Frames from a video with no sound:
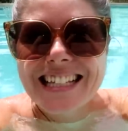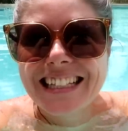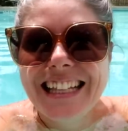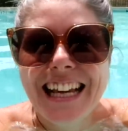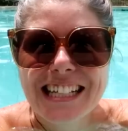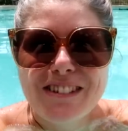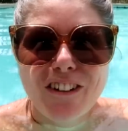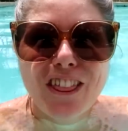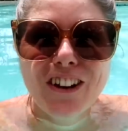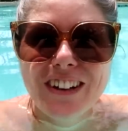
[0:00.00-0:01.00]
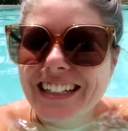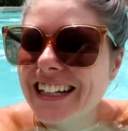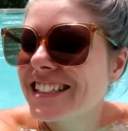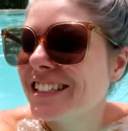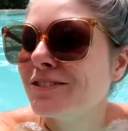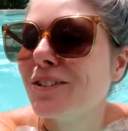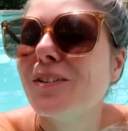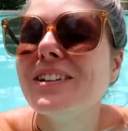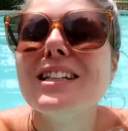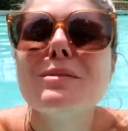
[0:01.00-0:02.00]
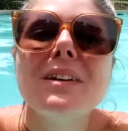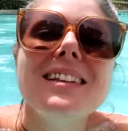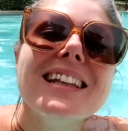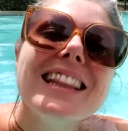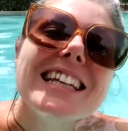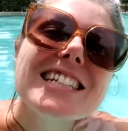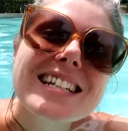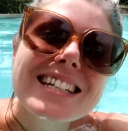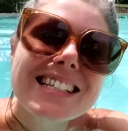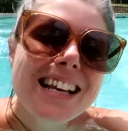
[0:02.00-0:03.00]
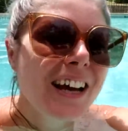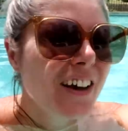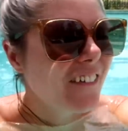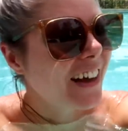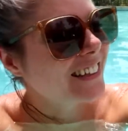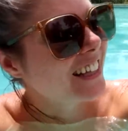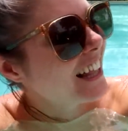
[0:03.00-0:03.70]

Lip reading: quesadillas for 3 days in a row and it's been delicious. We had the